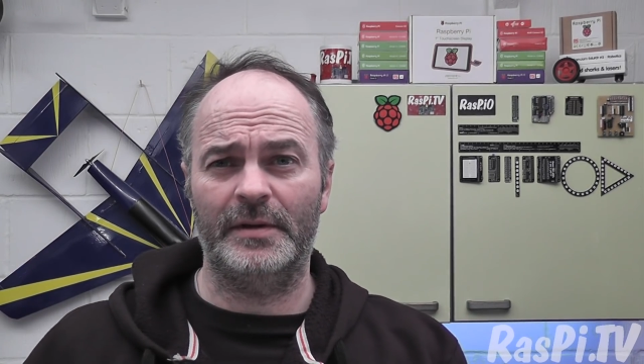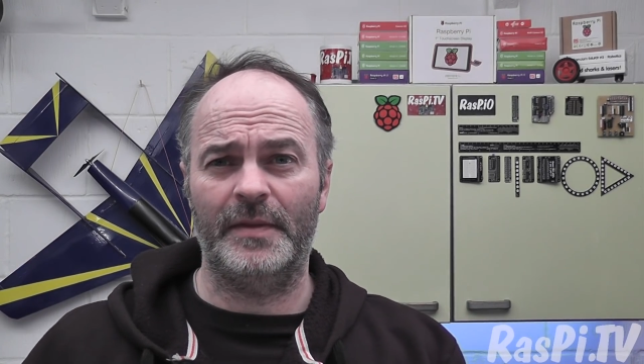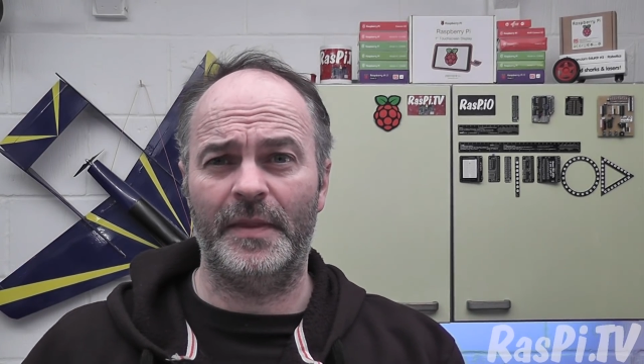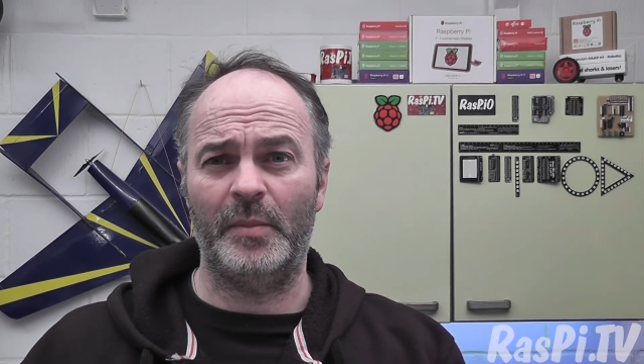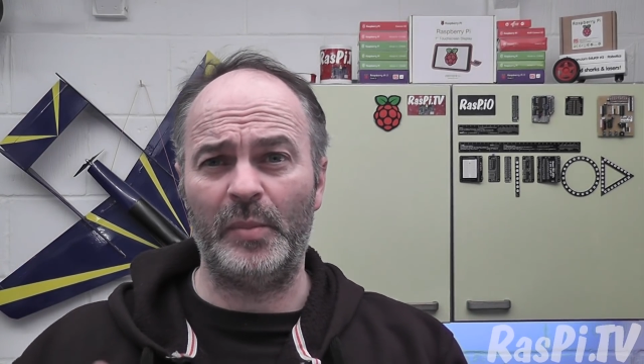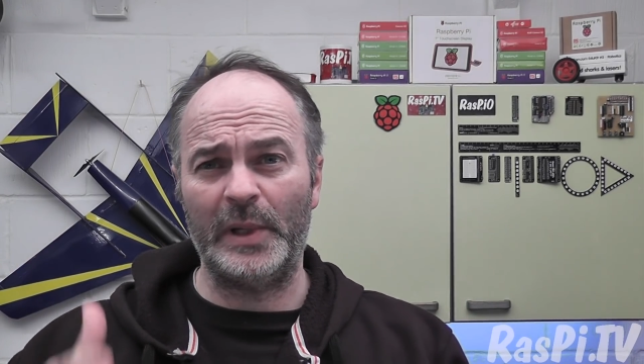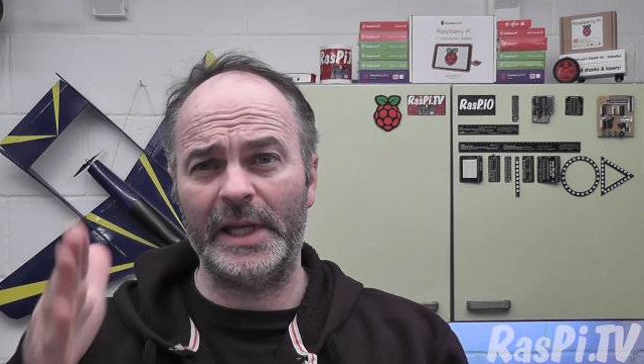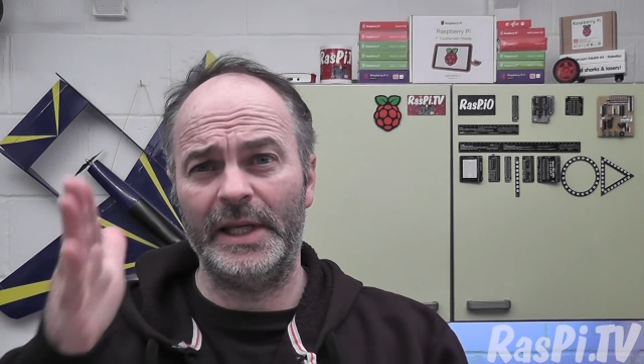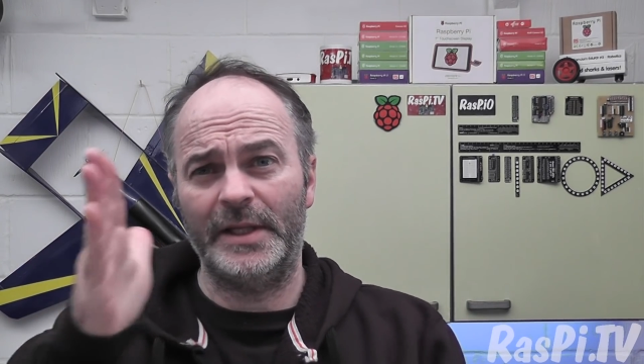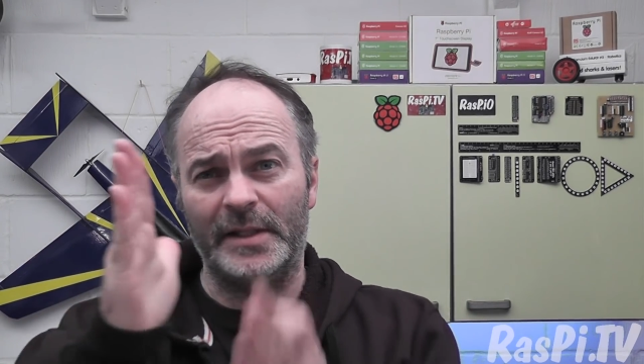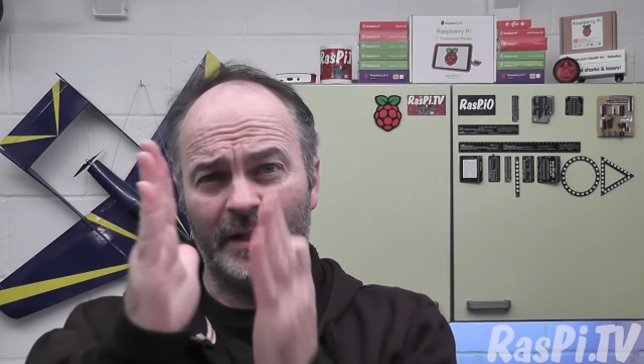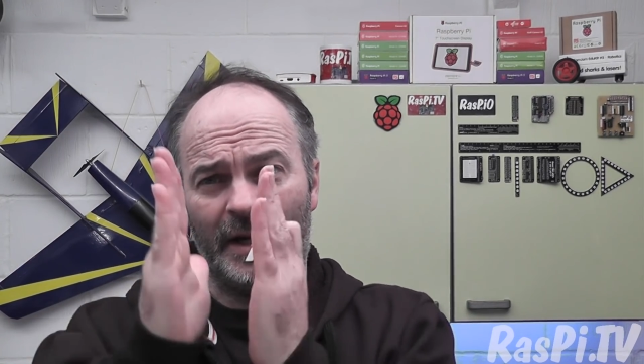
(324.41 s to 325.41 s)
the
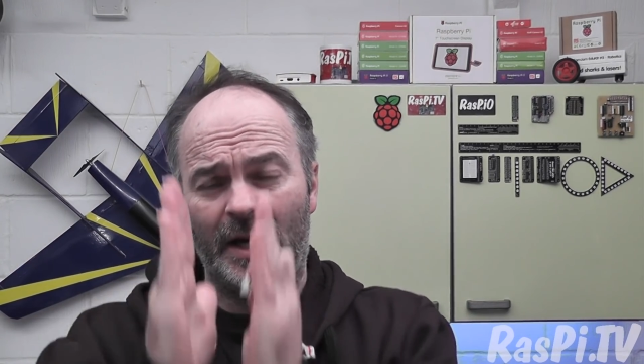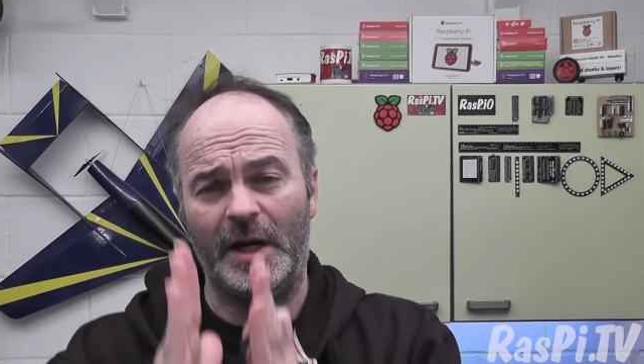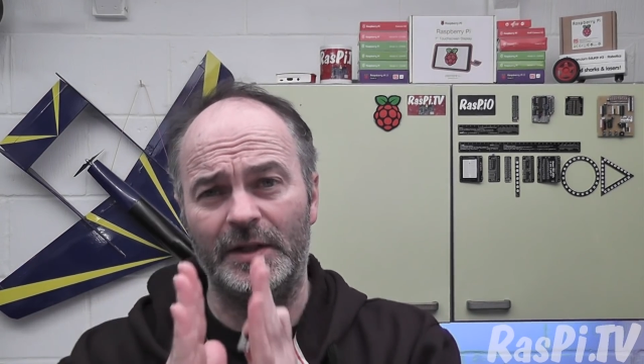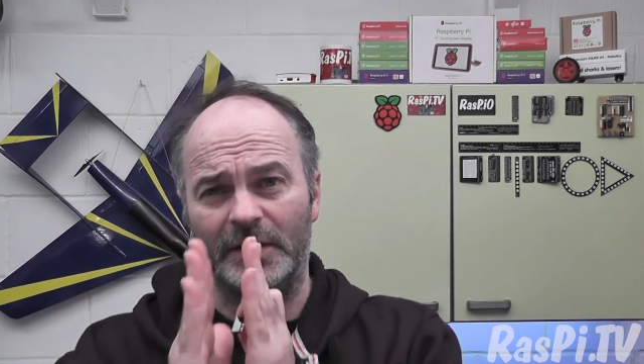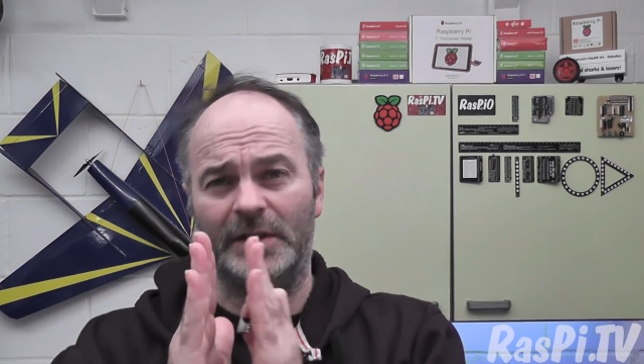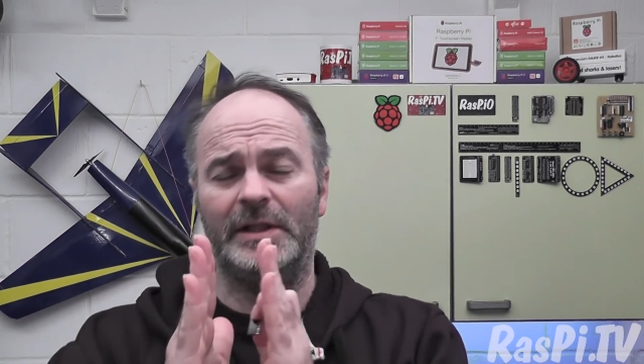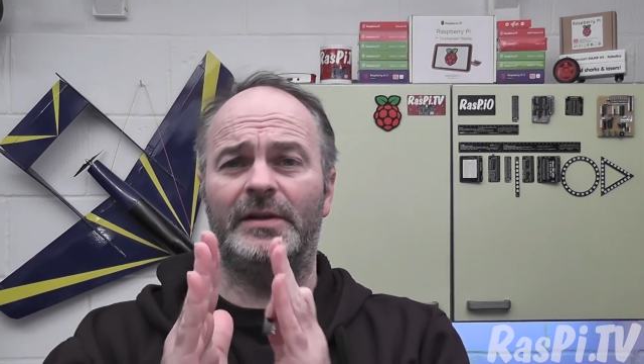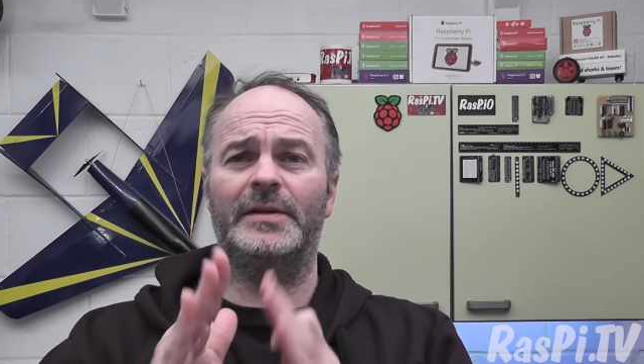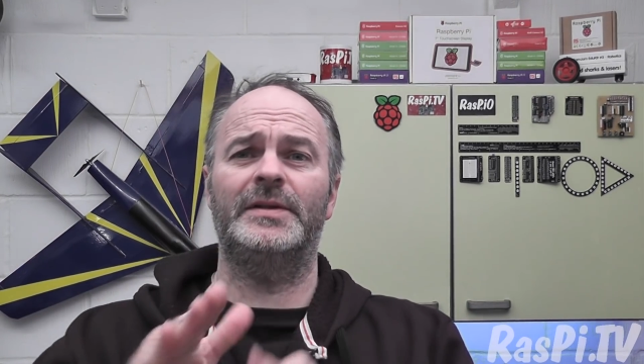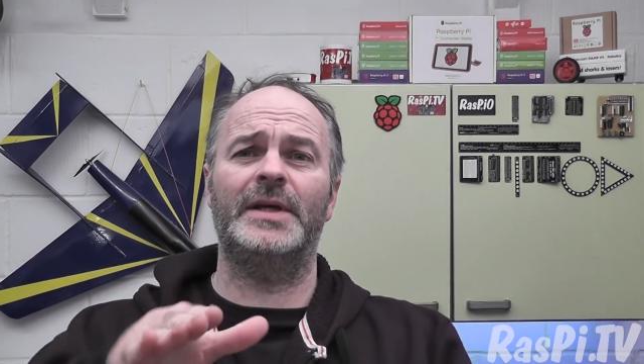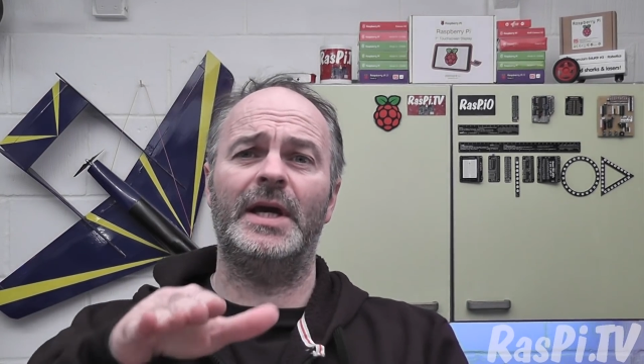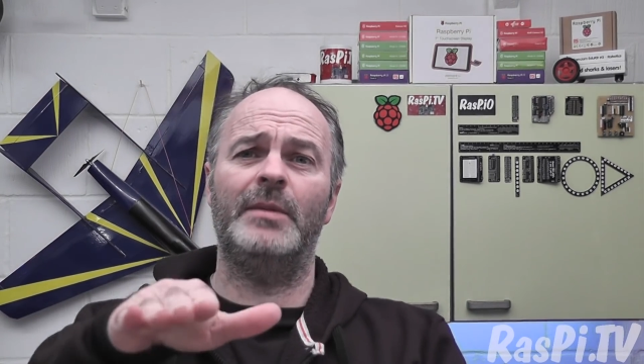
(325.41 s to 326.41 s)
blade underneath
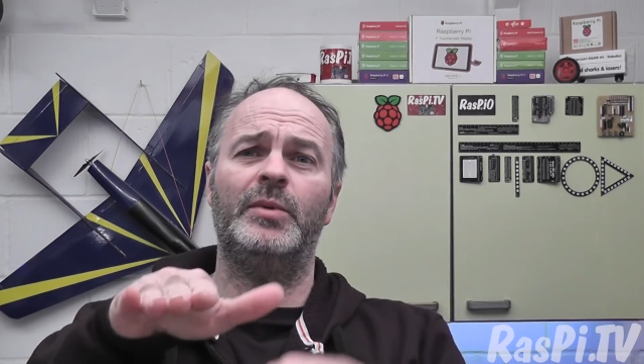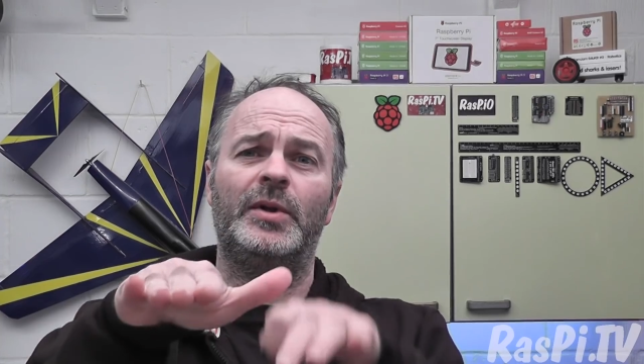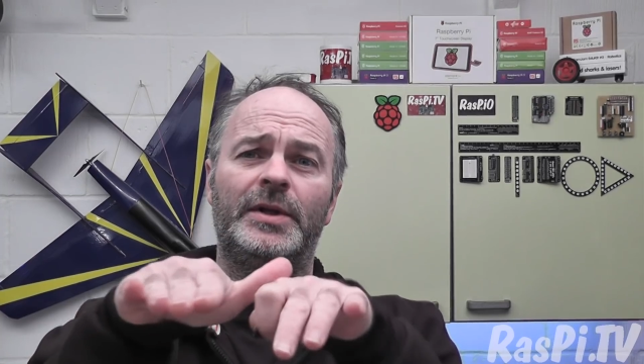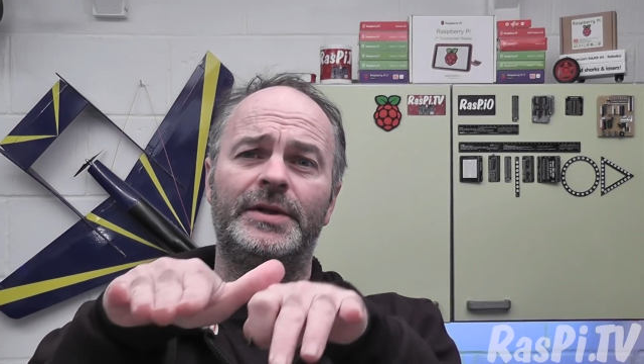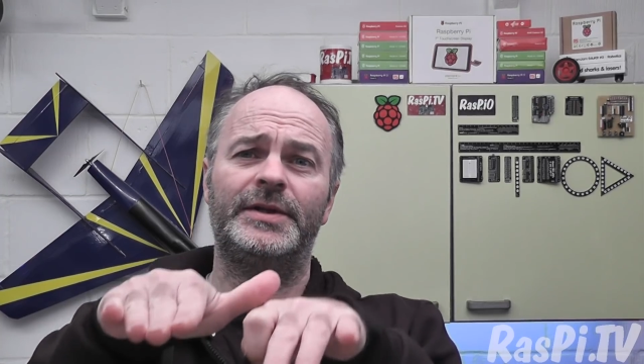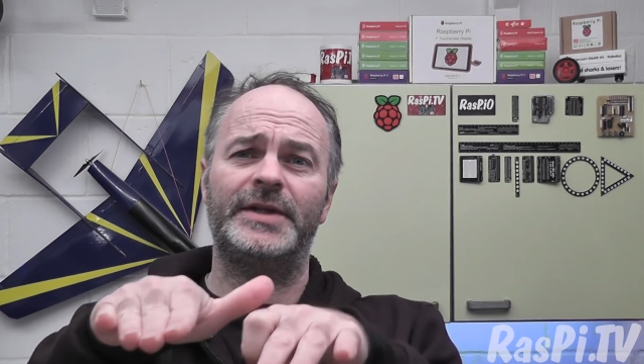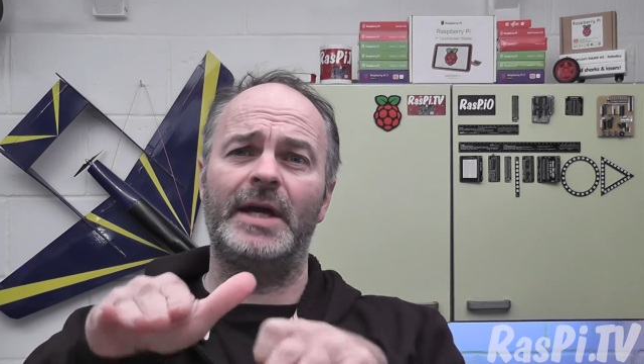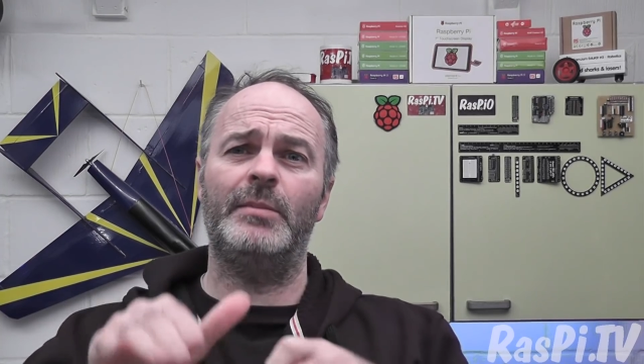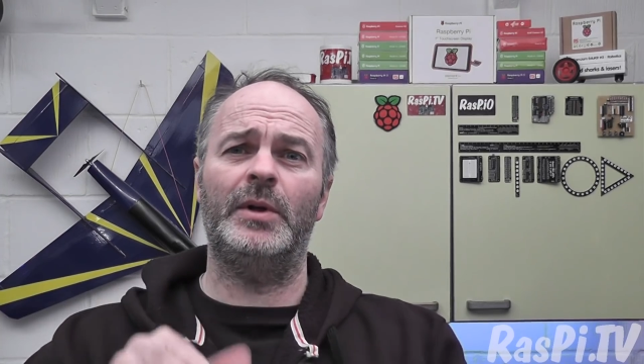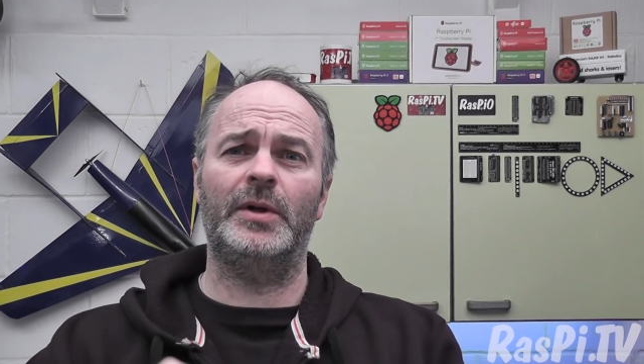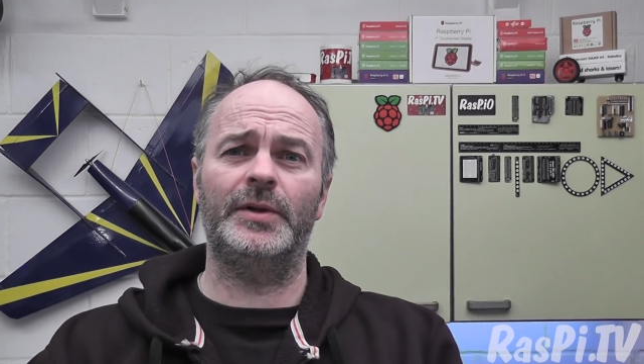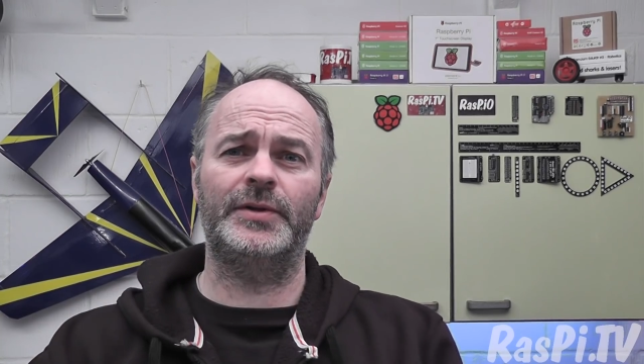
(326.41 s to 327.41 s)
the table and the
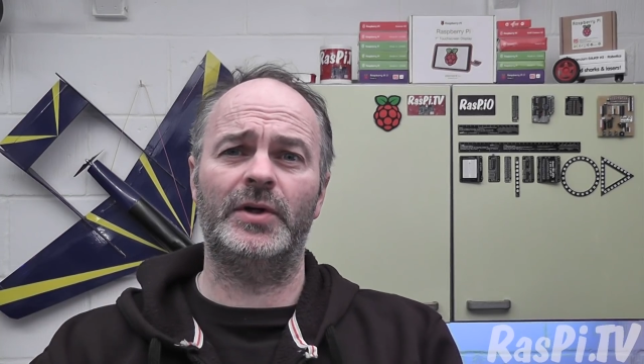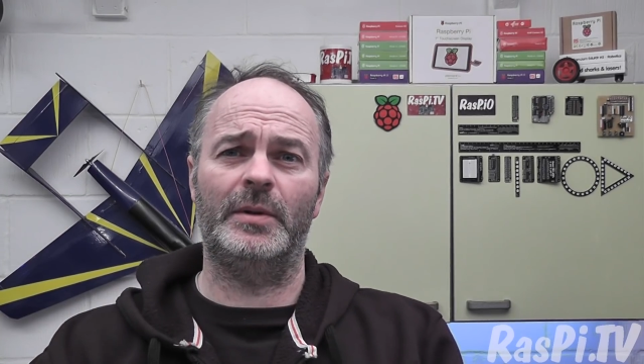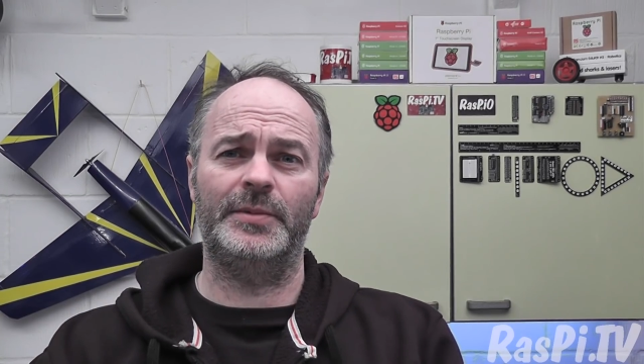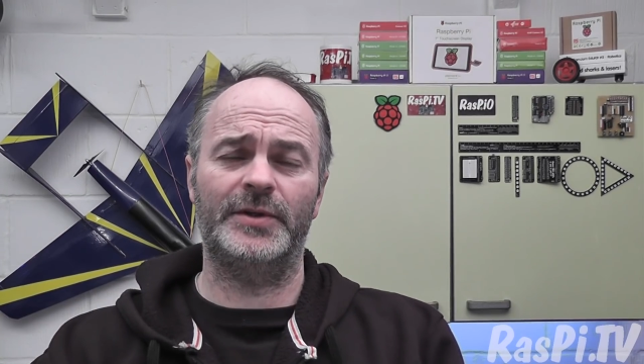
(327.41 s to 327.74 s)
table on top,